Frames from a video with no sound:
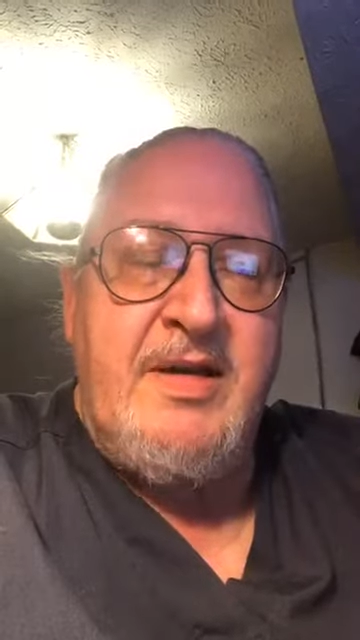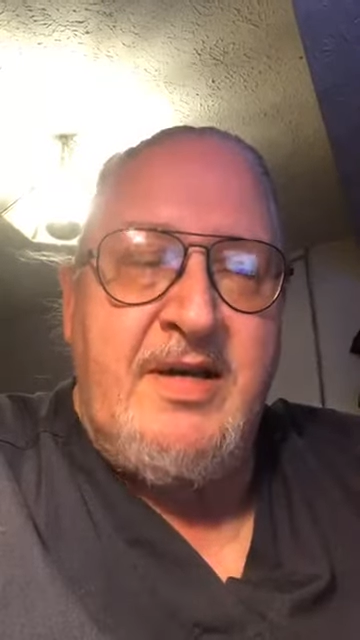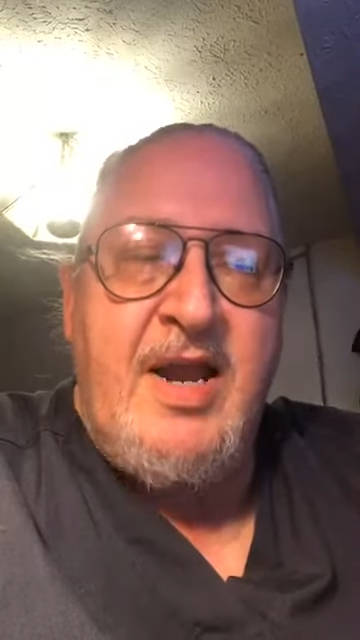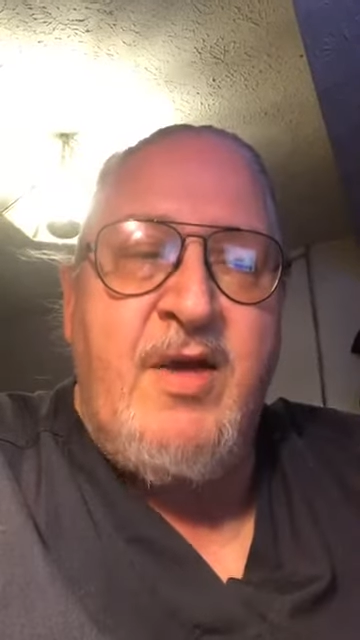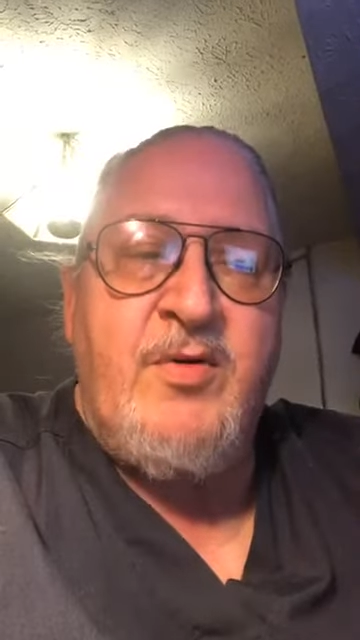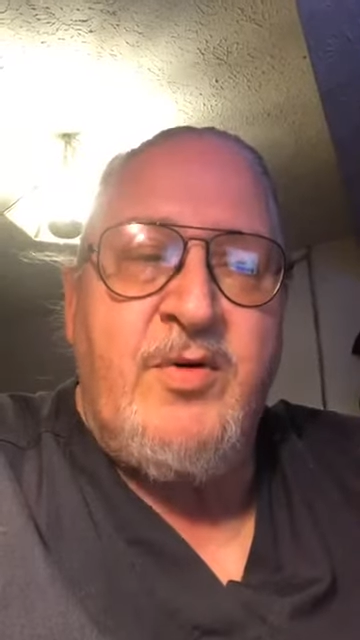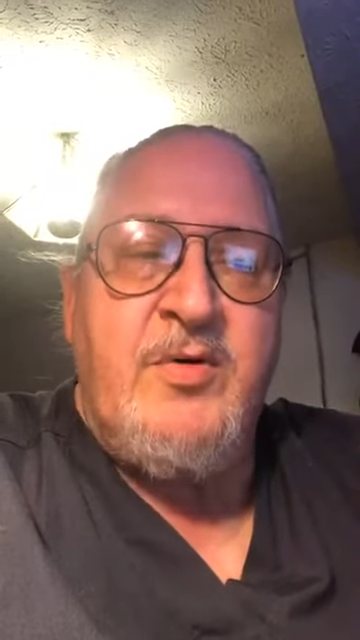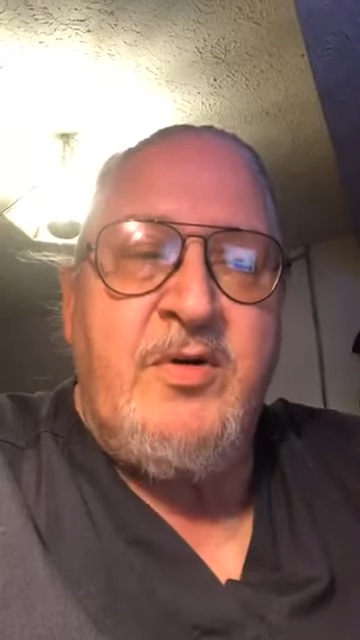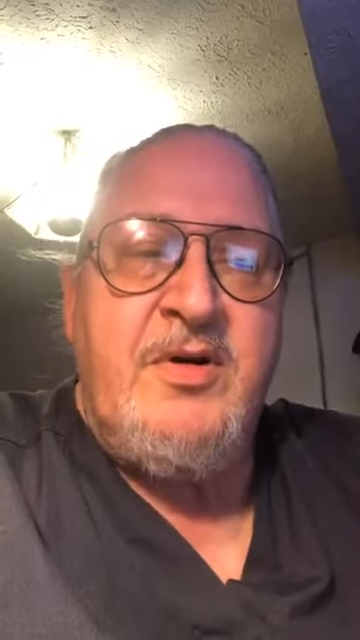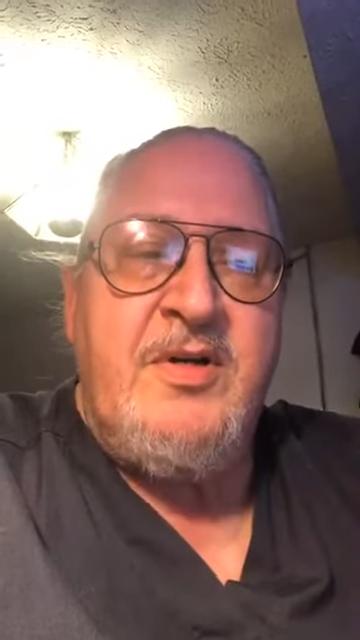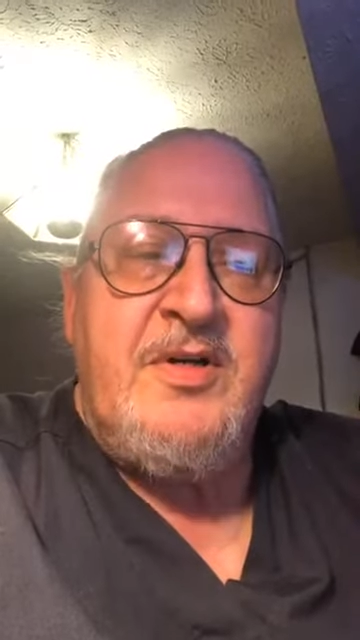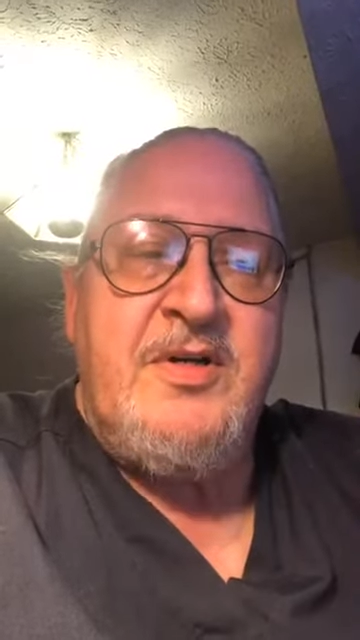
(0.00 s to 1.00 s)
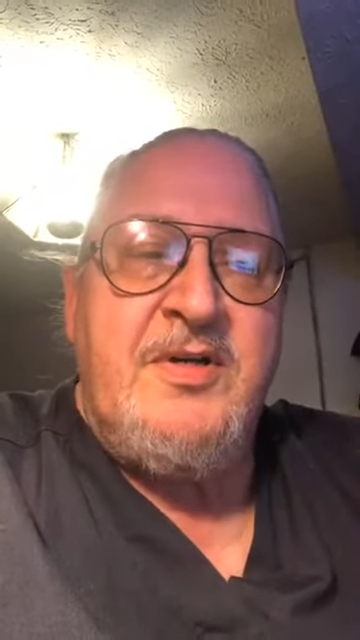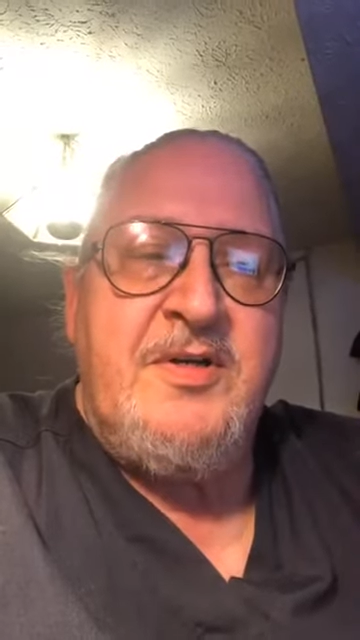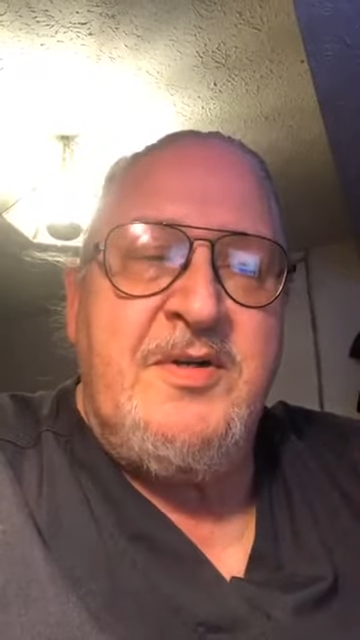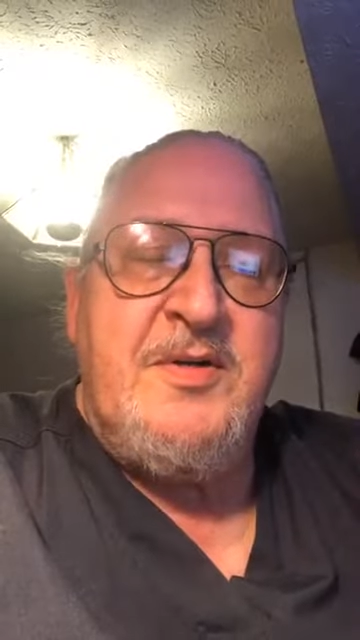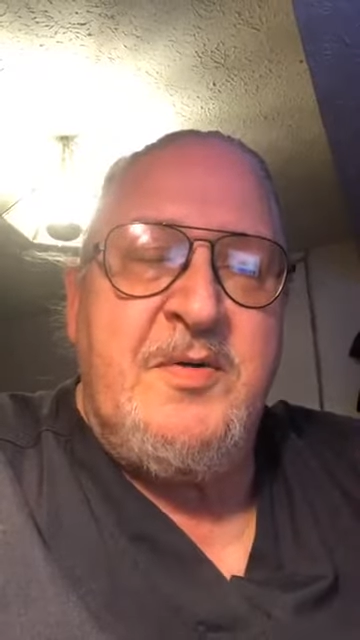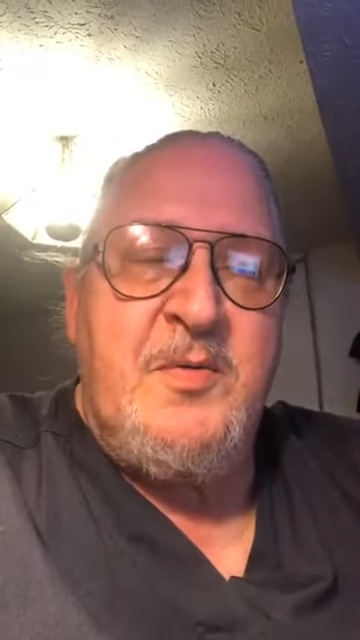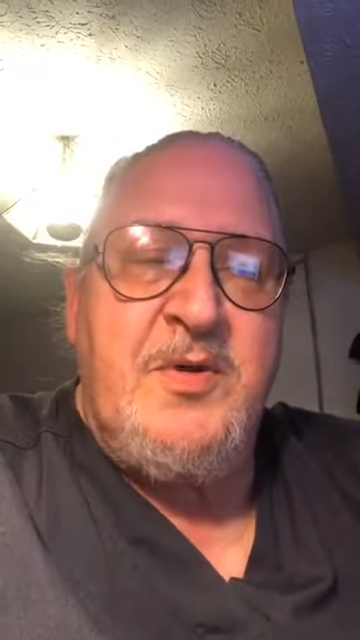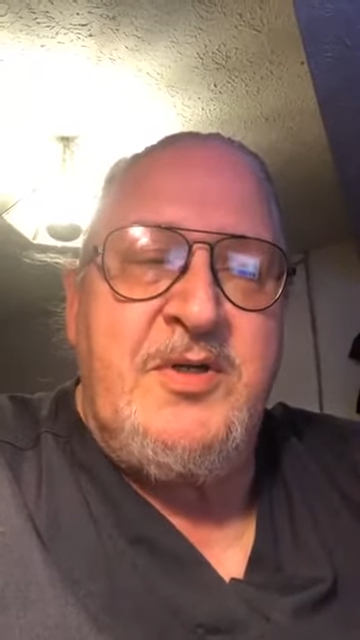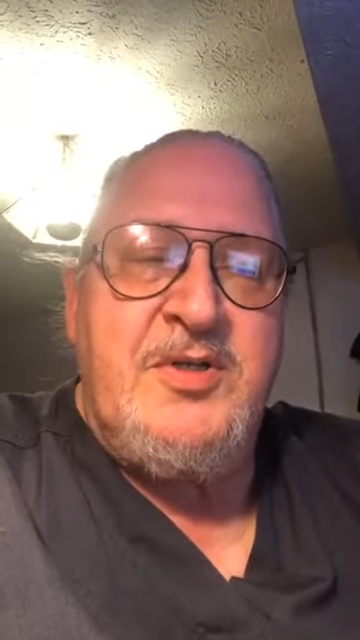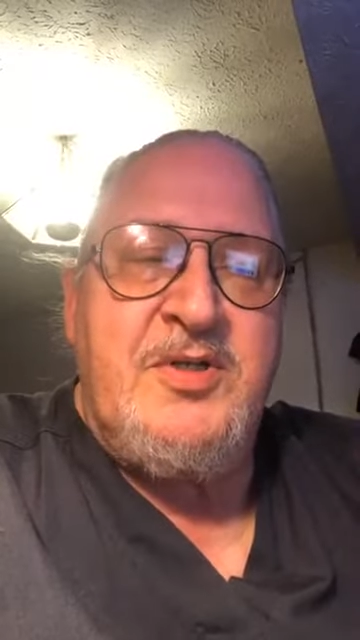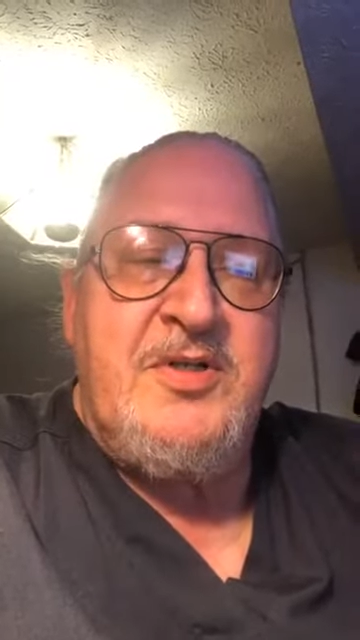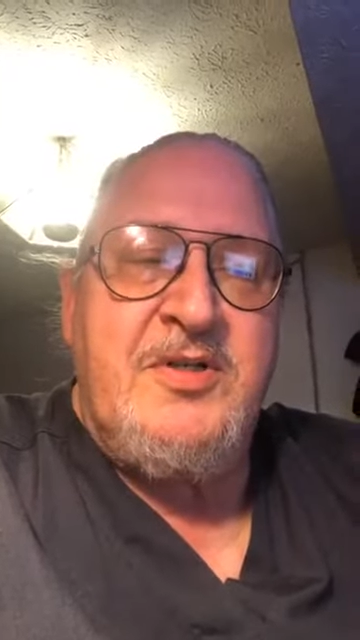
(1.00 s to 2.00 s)
encounter,
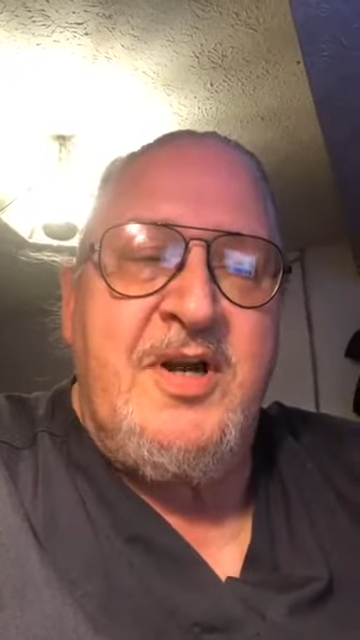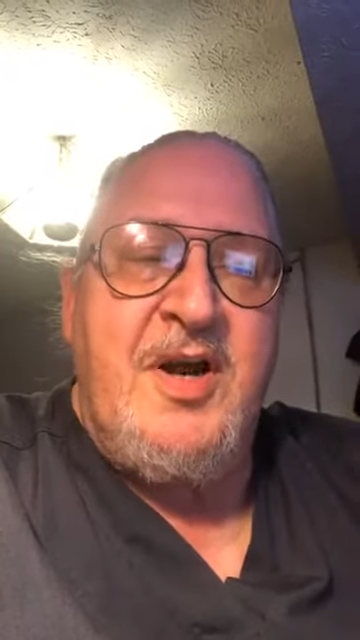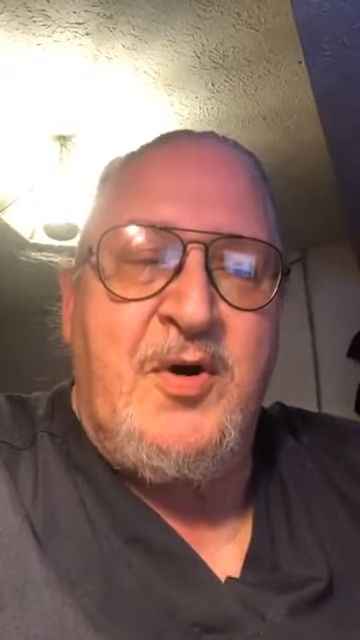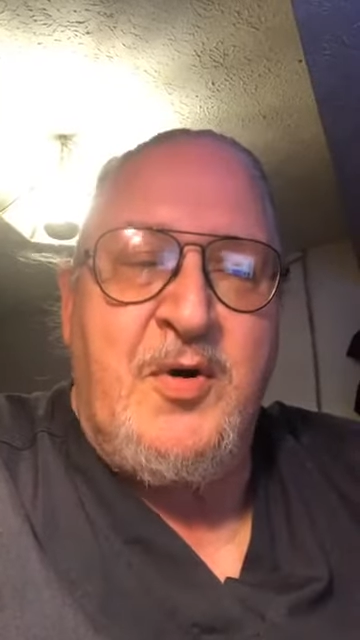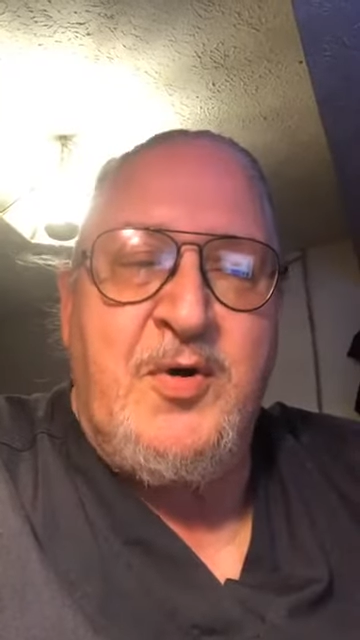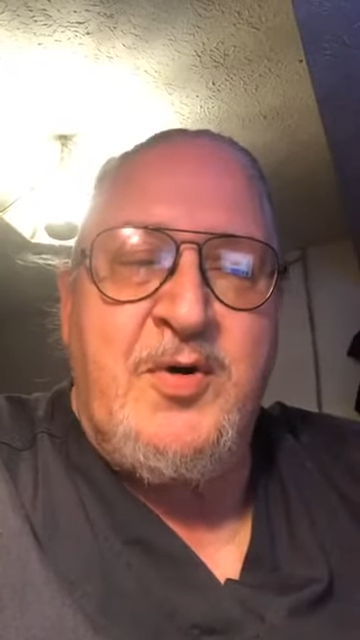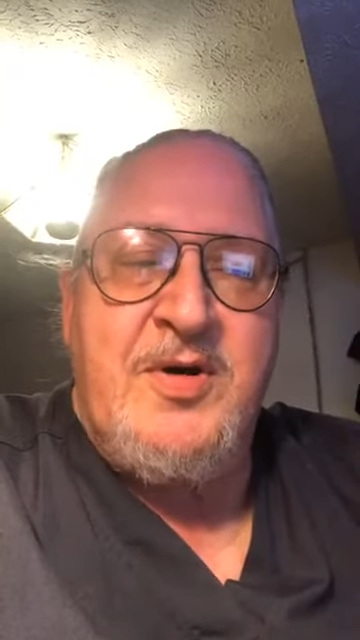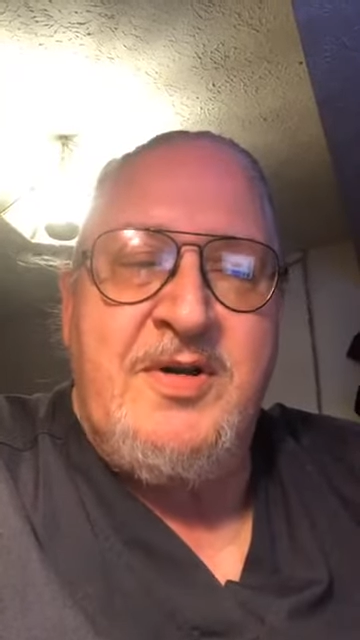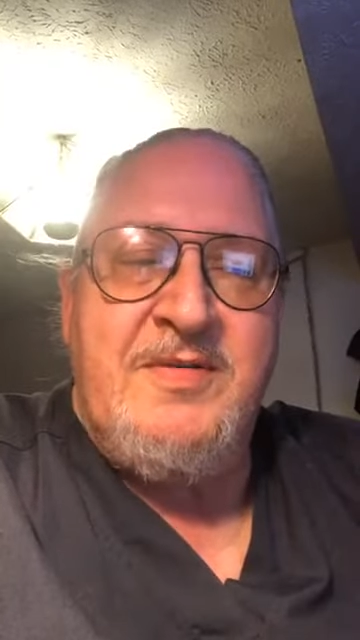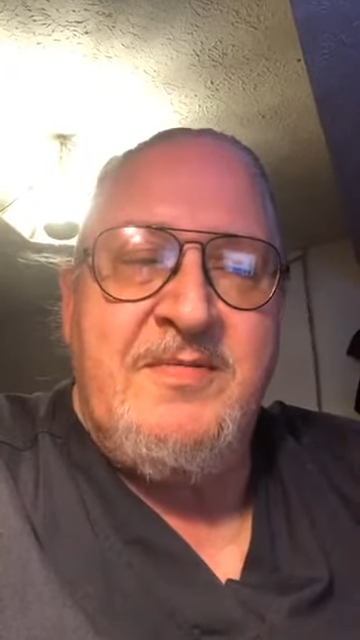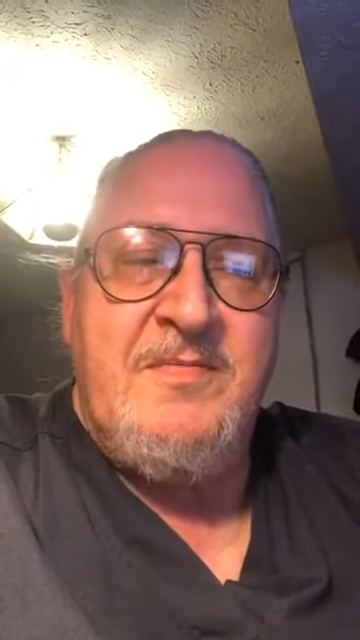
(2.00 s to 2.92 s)
which occurred